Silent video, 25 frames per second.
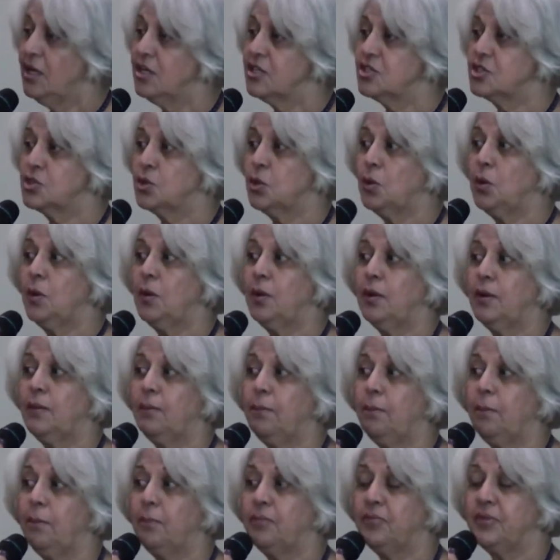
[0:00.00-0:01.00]
So
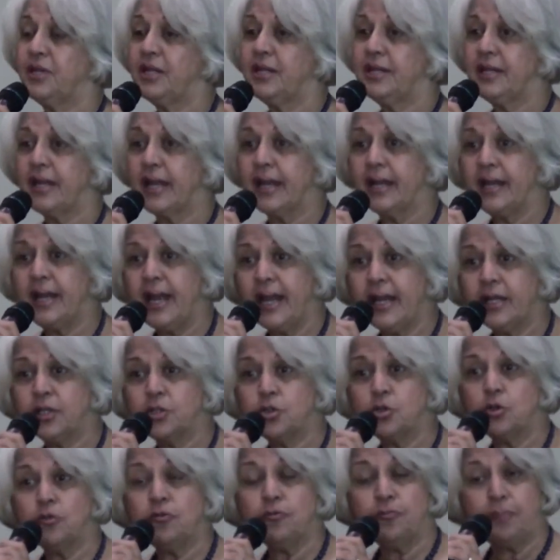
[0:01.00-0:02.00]
the
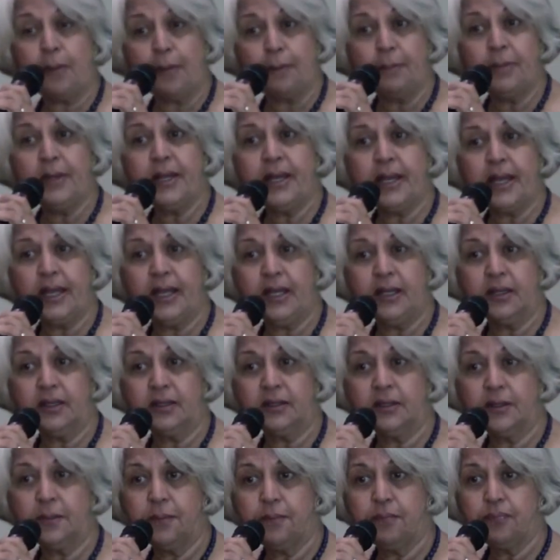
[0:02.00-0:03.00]
neglect of public health